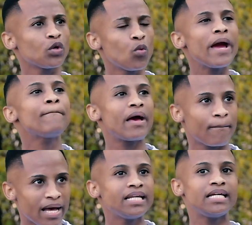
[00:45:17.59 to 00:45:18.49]
Where my
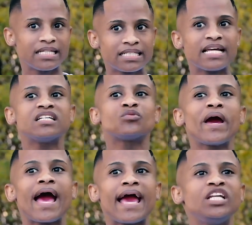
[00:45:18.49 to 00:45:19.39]
money is at is
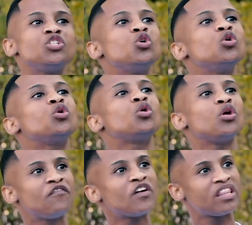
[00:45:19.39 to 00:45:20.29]
where I need to look
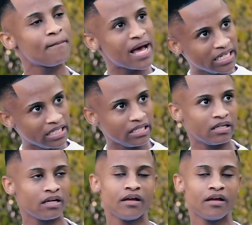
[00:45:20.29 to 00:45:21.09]
good for the money.